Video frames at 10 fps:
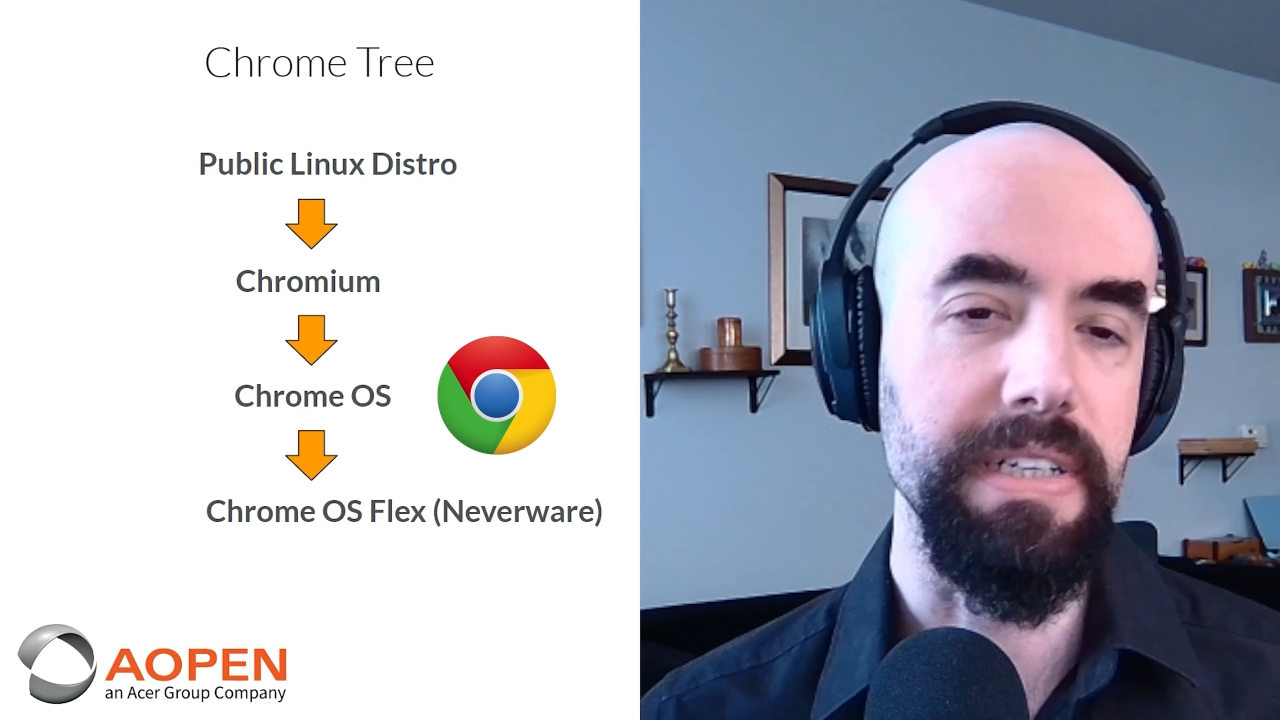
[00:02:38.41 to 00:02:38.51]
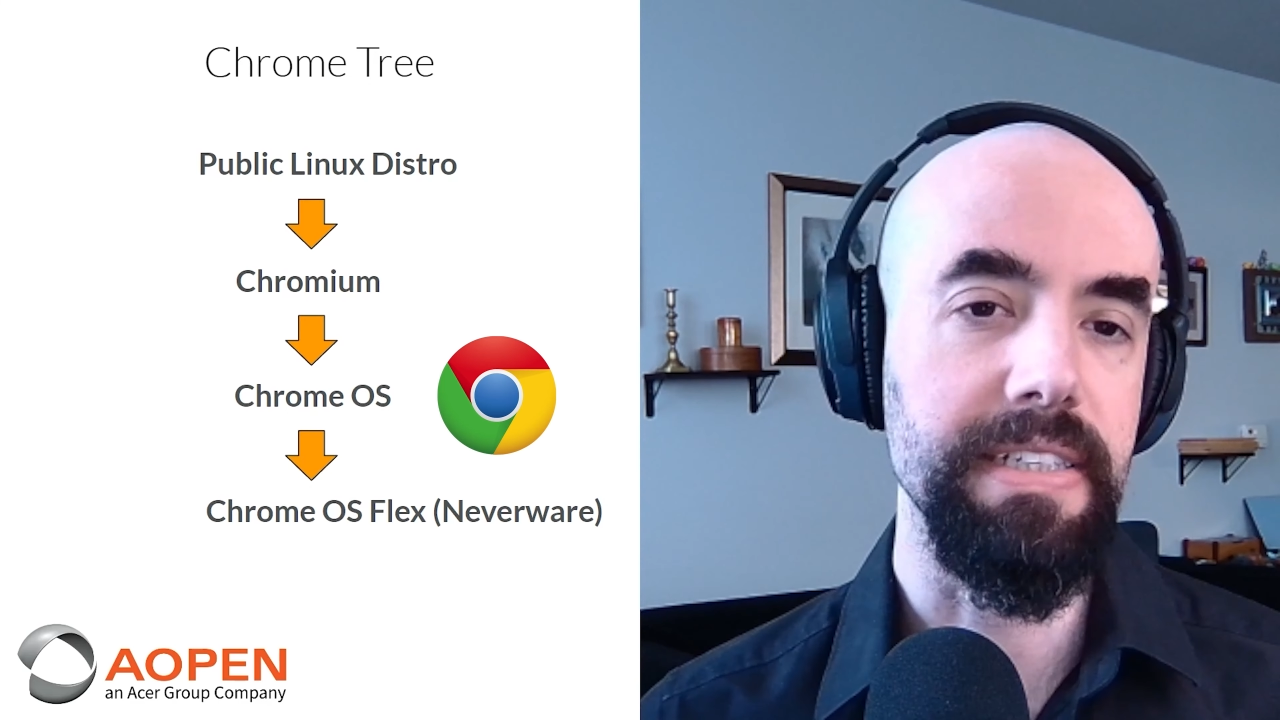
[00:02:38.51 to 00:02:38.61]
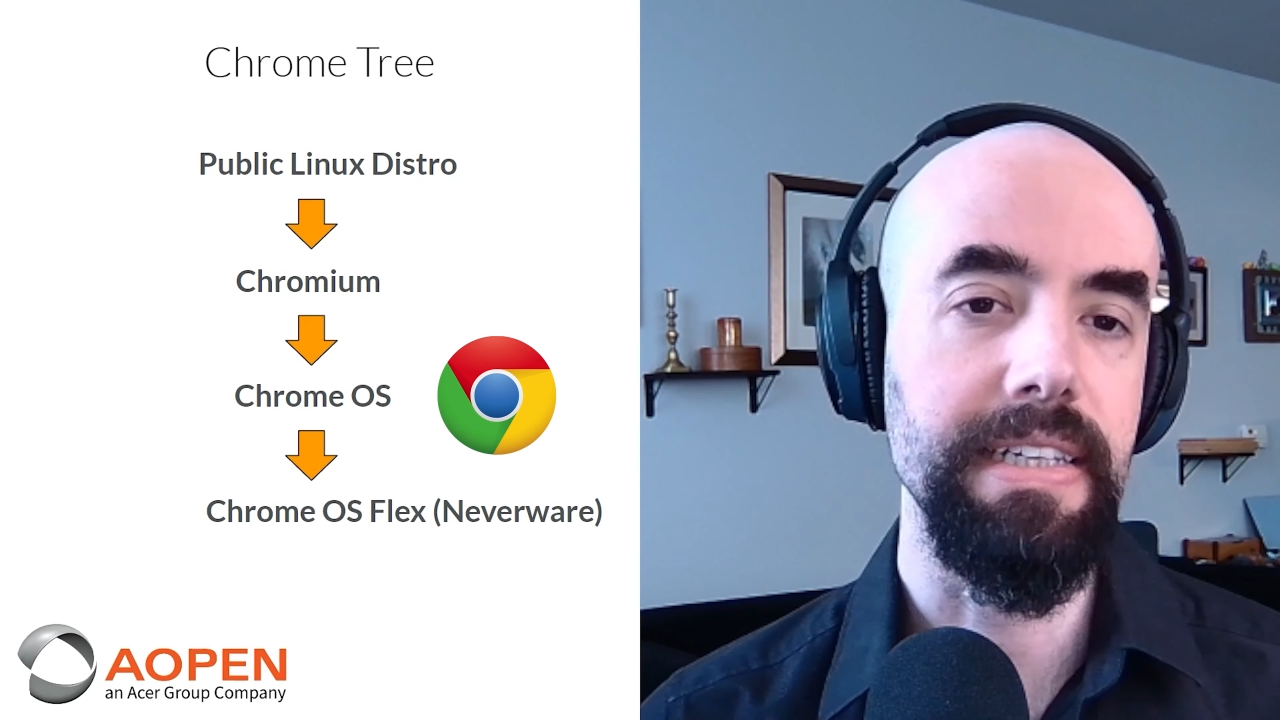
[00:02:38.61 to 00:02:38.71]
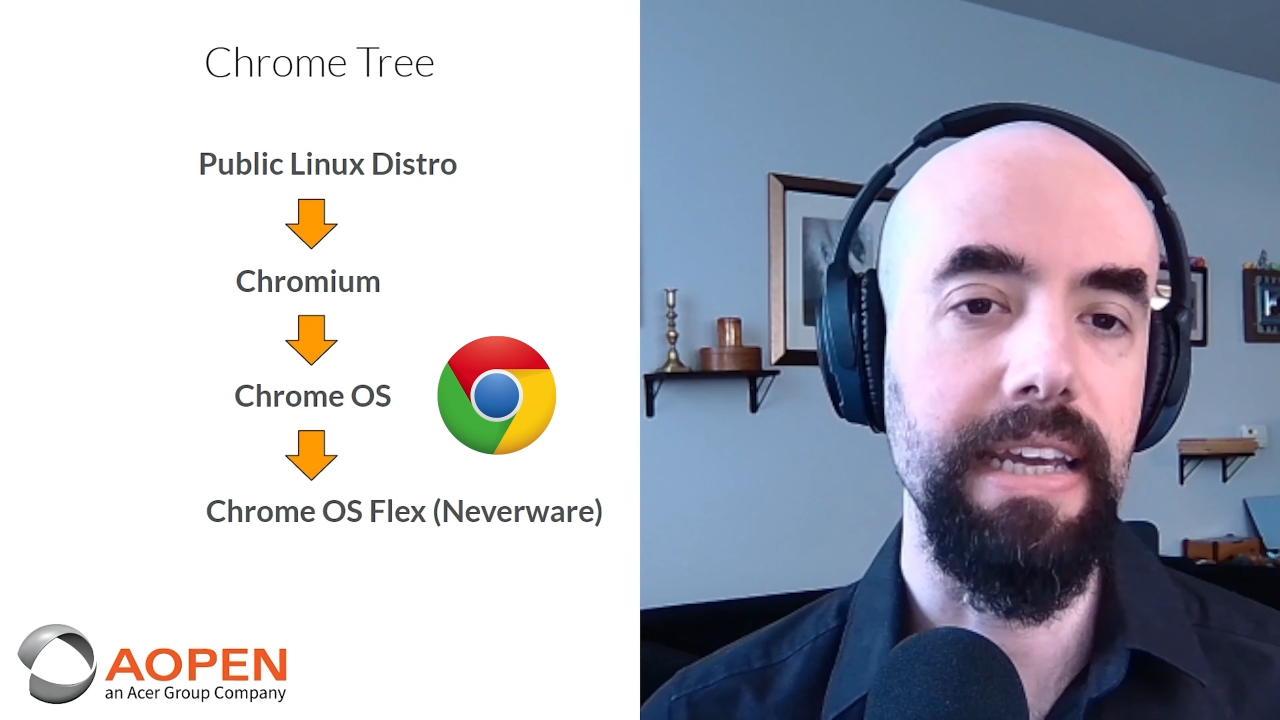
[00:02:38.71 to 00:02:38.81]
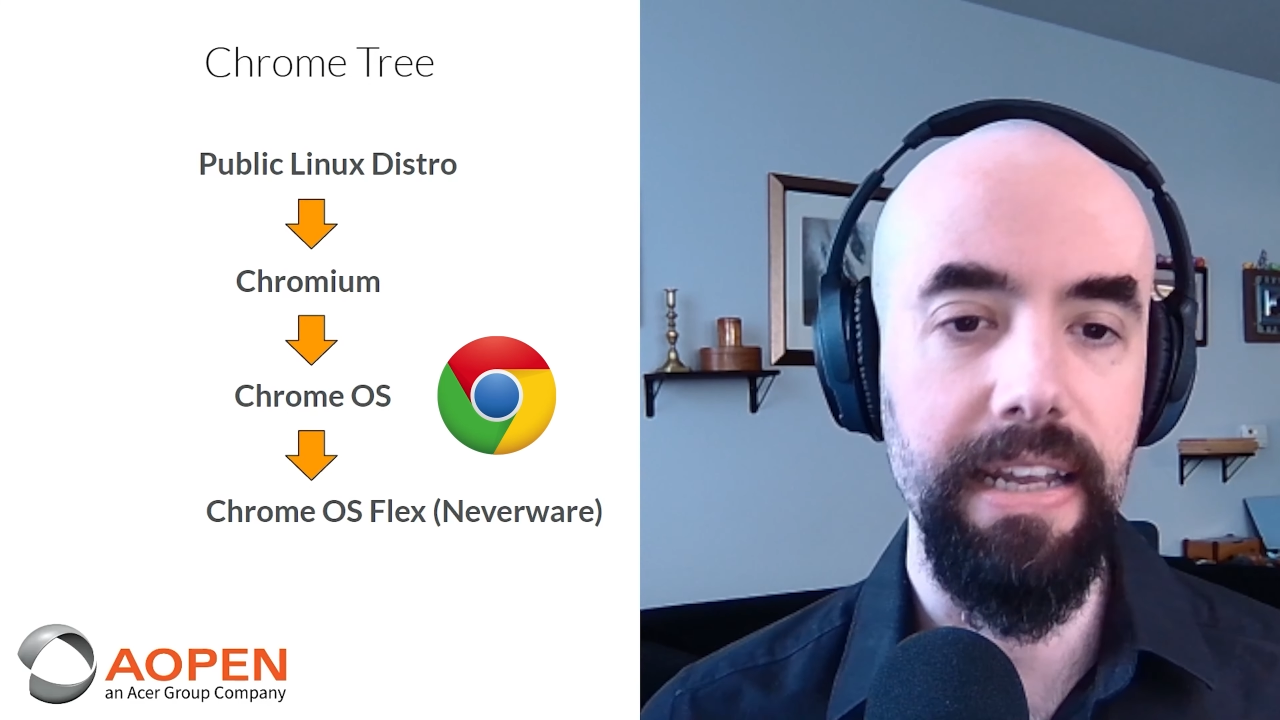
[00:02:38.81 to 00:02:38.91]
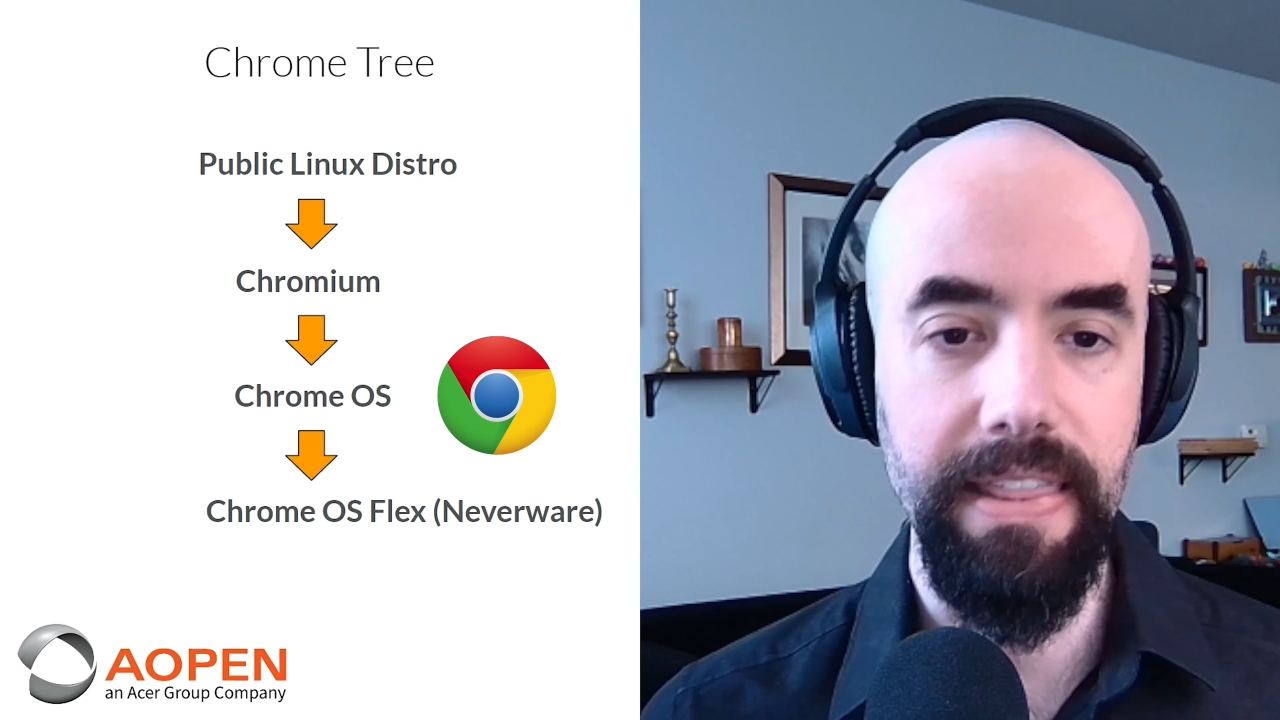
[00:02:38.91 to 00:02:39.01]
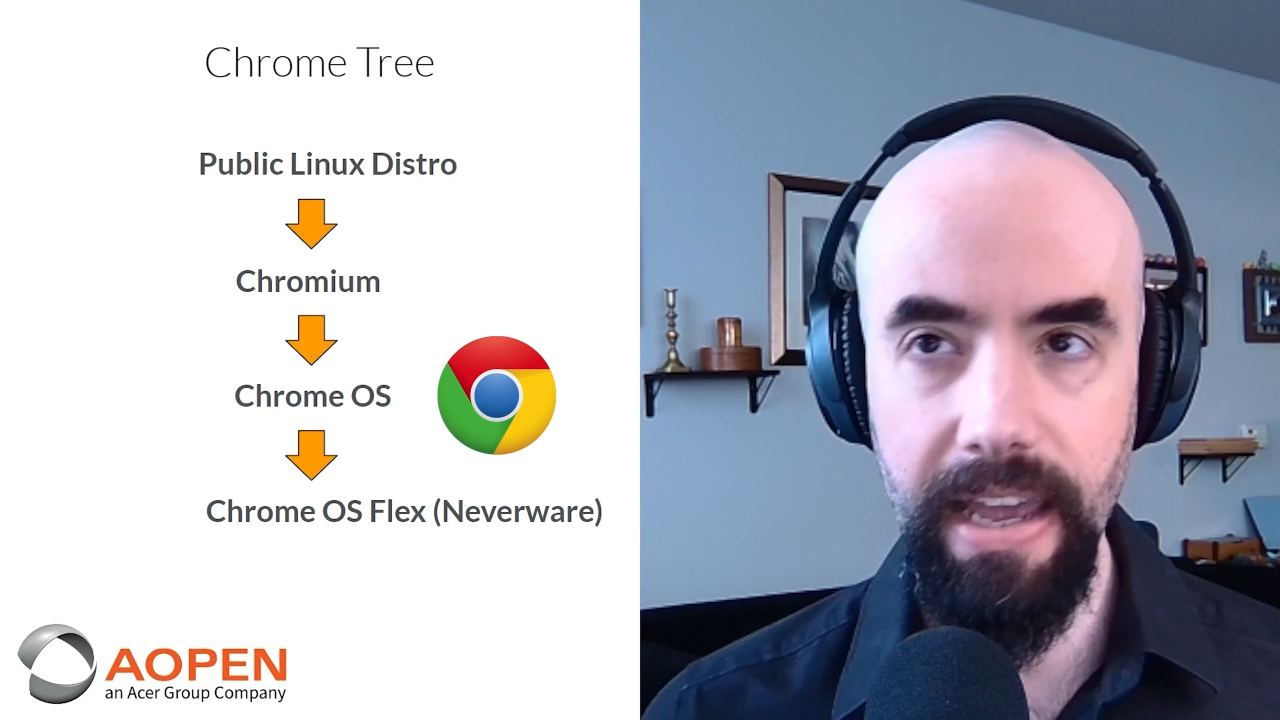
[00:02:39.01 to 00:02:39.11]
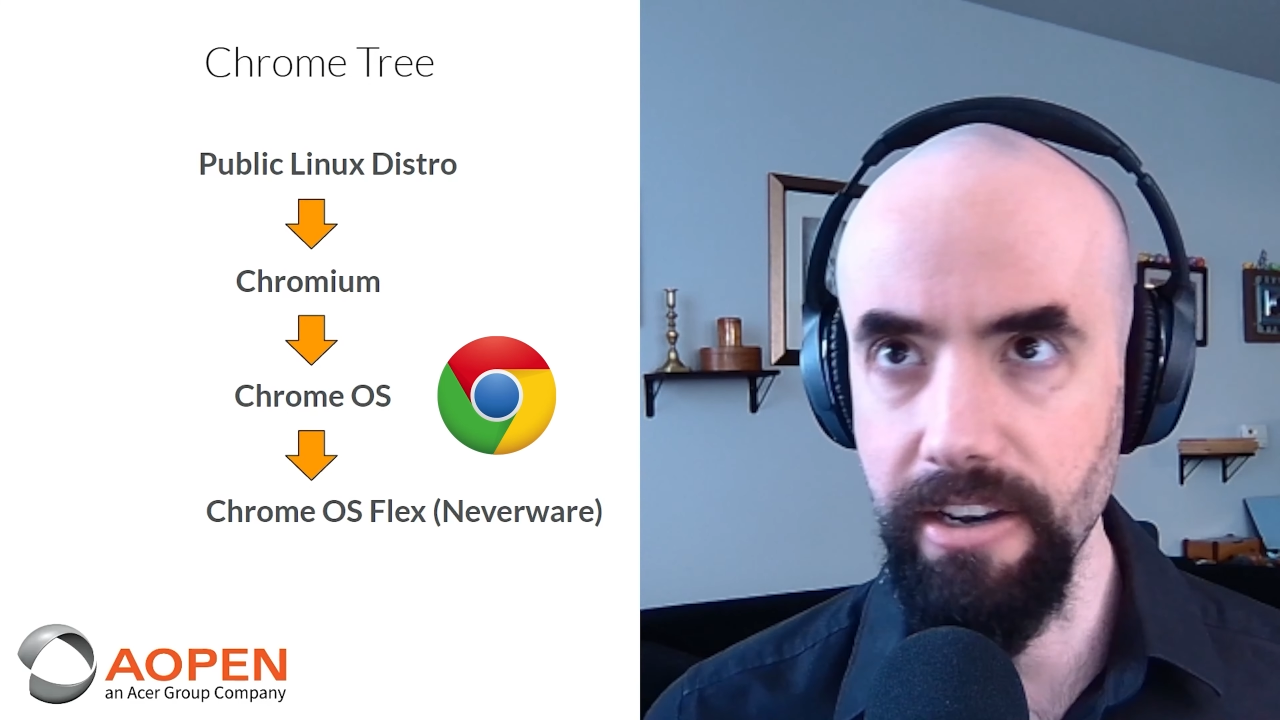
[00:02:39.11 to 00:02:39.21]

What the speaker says: we see it in the